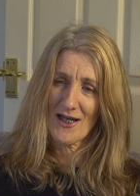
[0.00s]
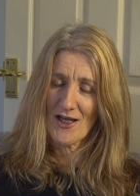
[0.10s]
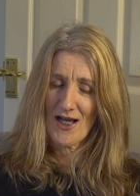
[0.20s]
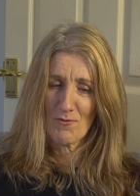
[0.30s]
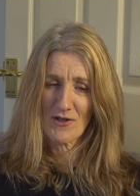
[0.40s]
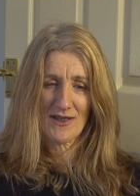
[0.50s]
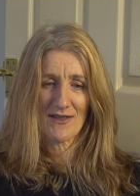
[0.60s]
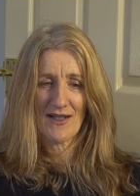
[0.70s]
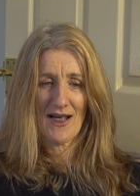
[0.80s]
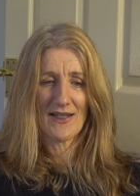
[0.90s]

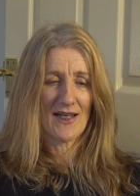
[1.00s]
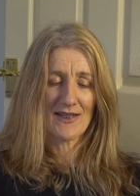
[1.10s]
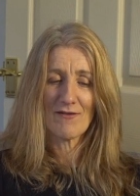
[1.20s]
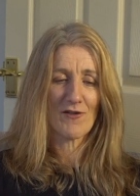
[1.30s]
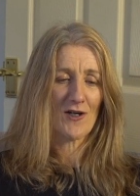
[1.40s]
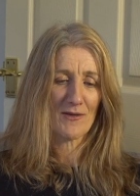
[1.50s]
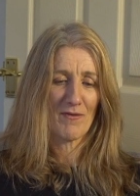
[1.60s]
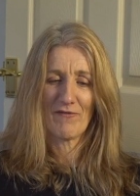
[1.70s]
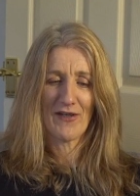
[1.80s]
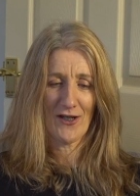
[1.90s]
I never lost my
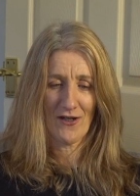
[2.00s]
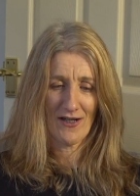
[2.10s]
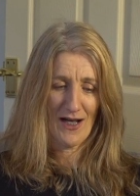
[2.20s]
figure.